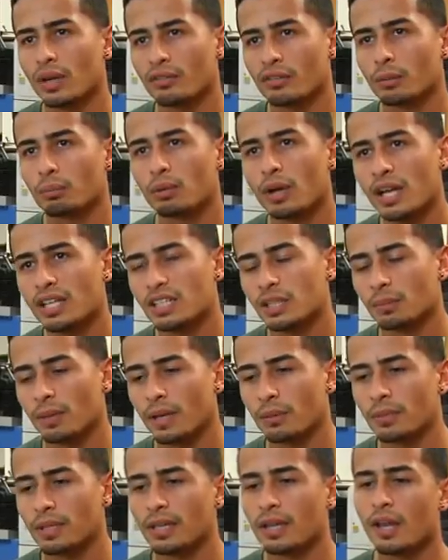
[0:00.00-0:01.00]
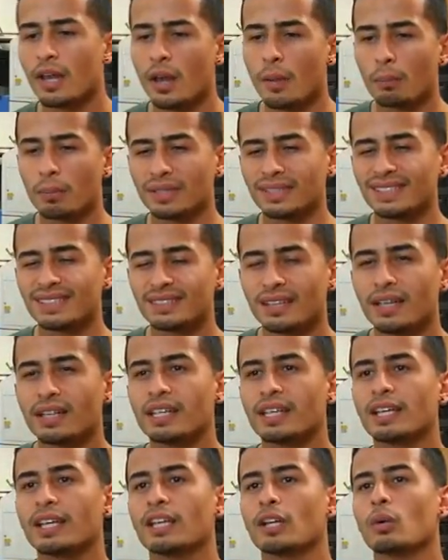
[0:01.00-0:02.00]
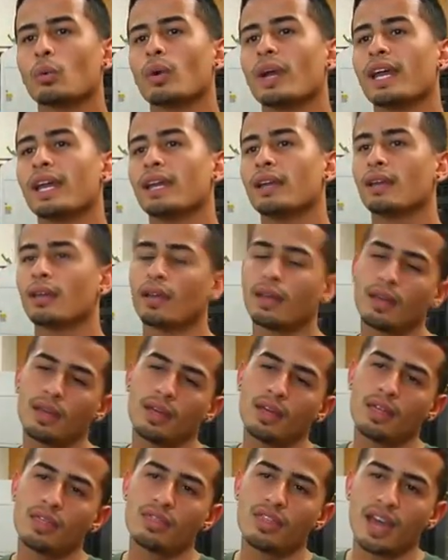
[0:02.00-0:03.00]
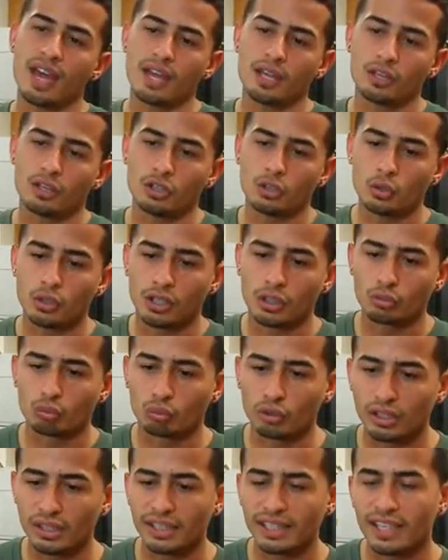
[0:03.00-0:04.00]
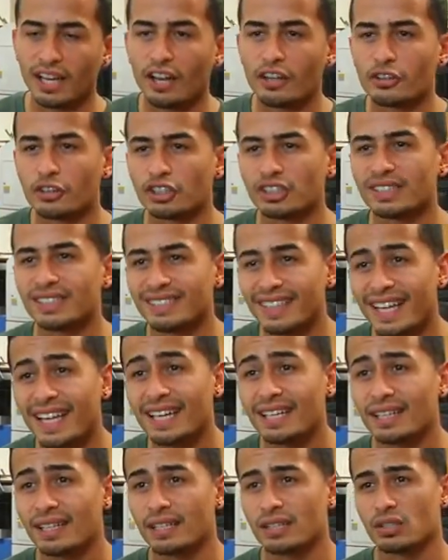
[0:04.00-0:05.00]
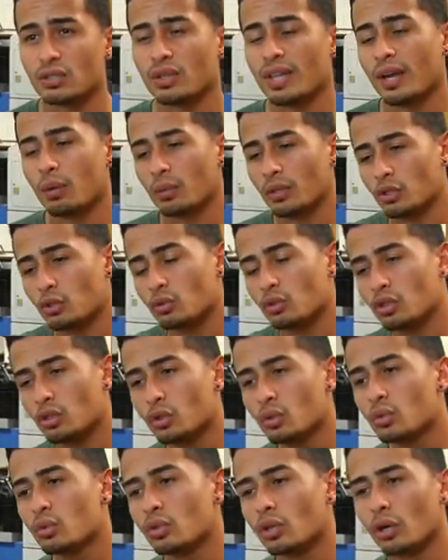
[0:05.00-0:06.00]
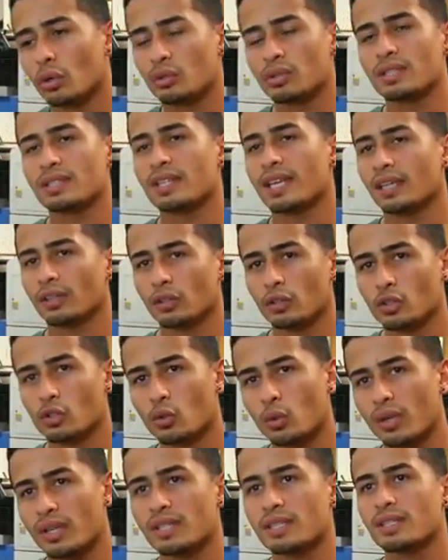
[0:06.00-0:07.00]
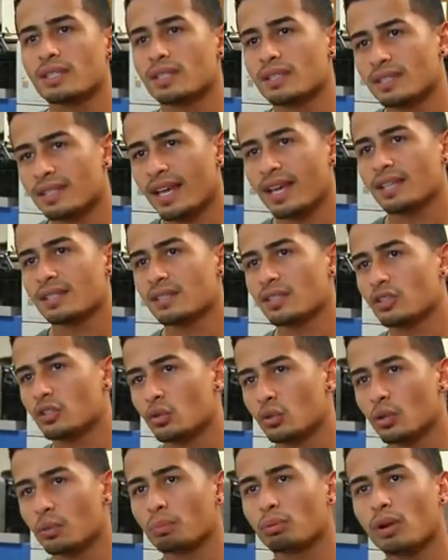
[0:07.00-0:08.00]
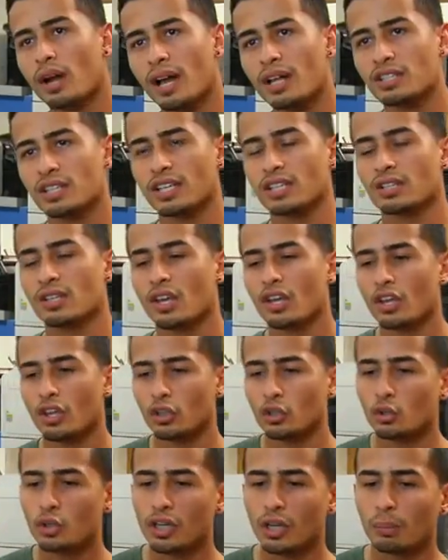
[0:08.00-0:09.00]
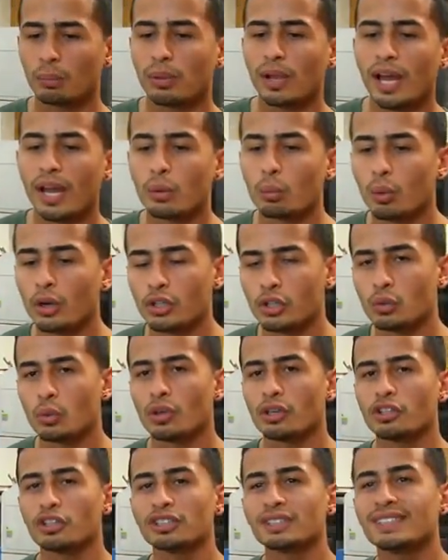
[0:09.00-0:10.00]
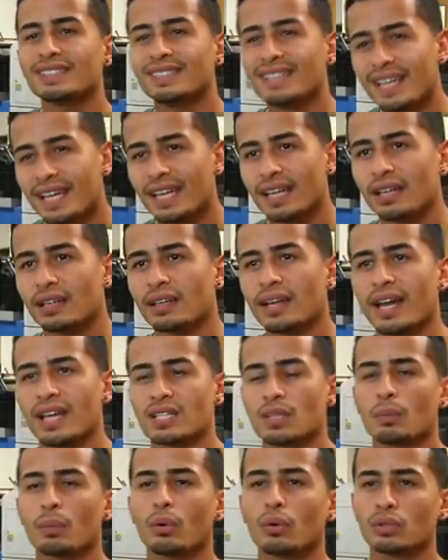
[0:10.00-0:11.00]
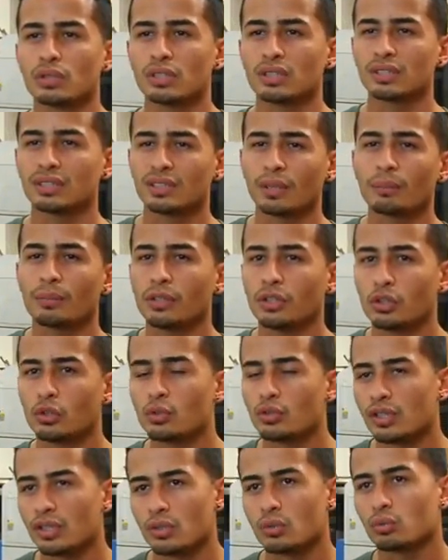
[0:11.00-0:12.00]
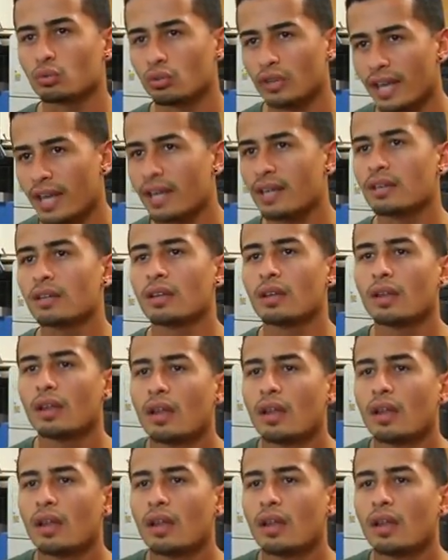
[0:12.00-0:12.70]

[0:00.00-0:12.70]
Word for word: or whatever the project may be, but studying in a way that you can really understand it so that when you do go to take those quizzes and tests and do the projects, you can apply what you understand as opposed to something you just read.